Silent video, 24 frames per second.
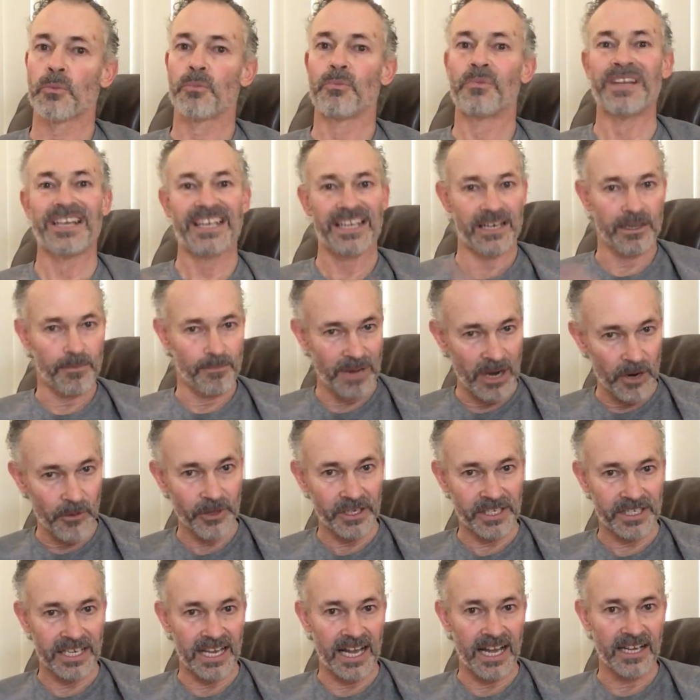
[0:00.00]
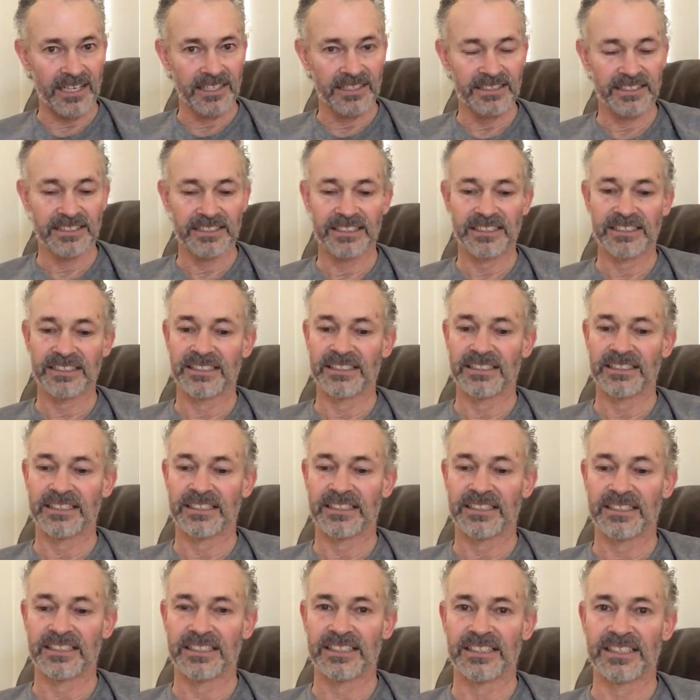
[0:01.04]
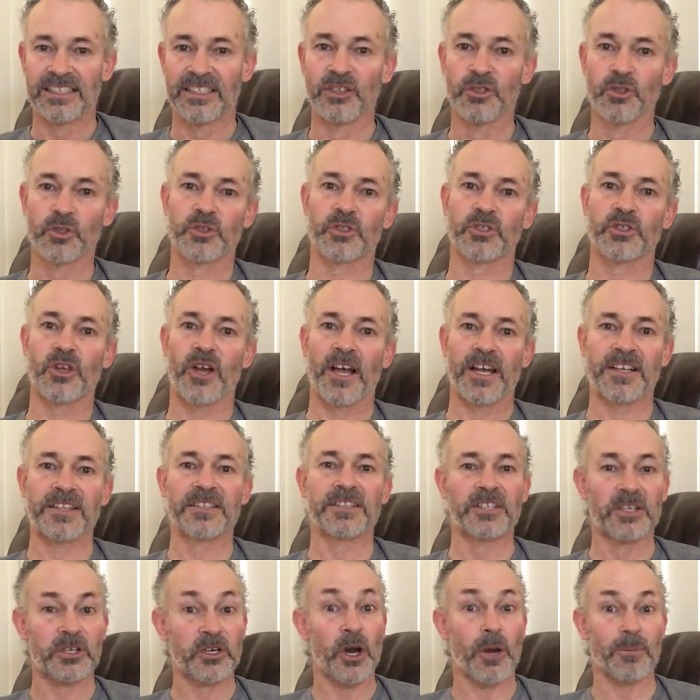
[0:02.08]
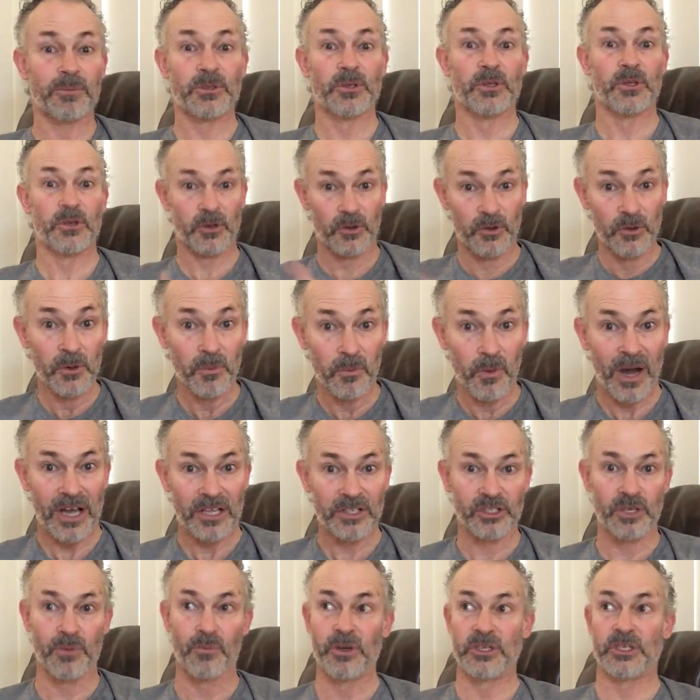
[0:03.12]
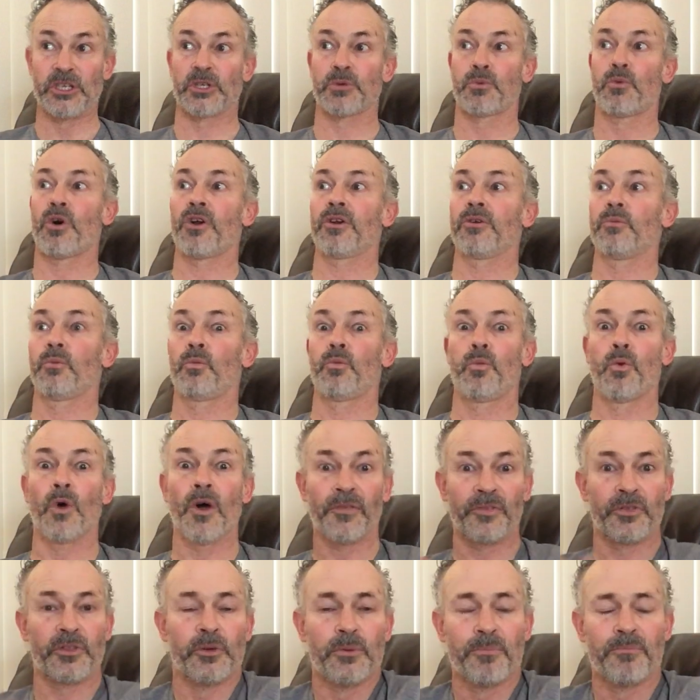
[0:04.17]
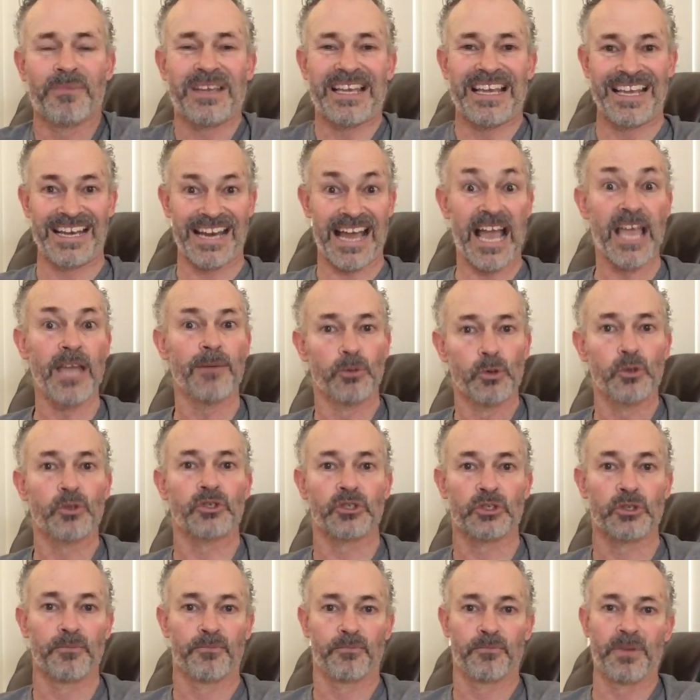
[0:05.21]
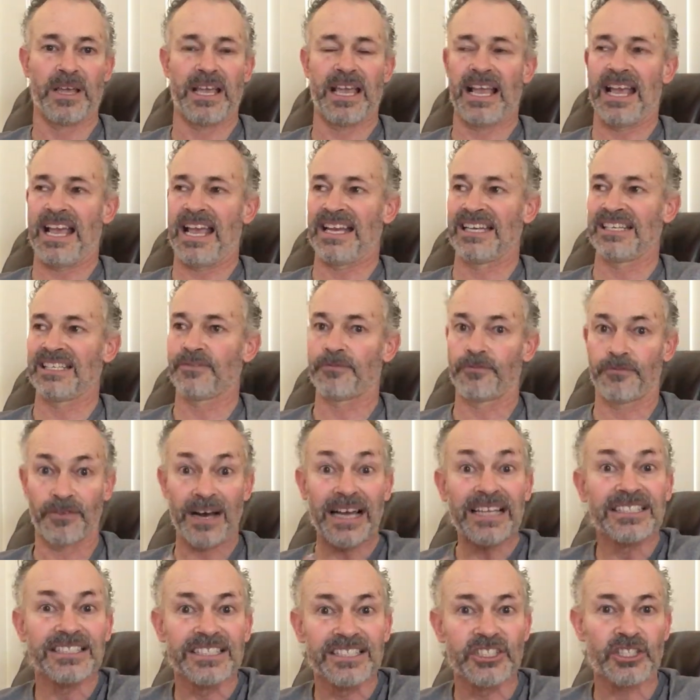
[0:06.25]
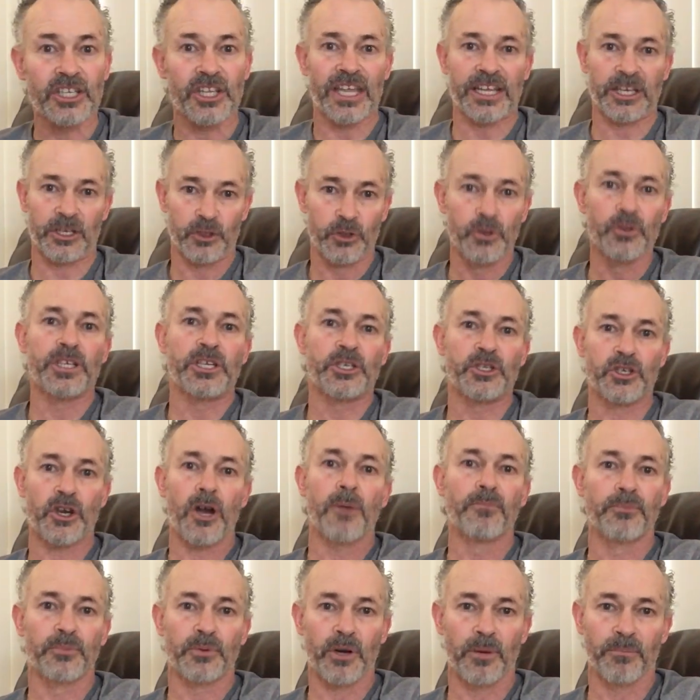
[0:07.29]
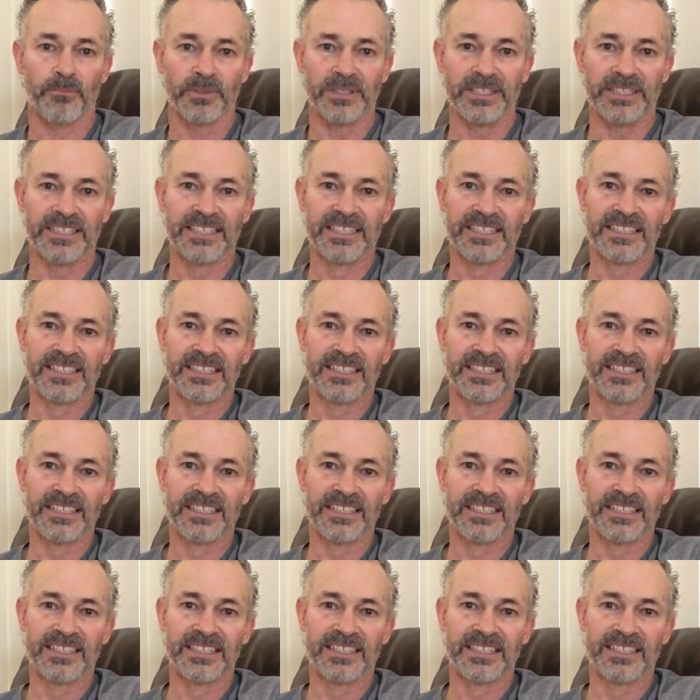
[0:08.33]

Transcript: But in America, it looks like the cops are the good ones, and we just want them enabled to and funded so they can do their job properly.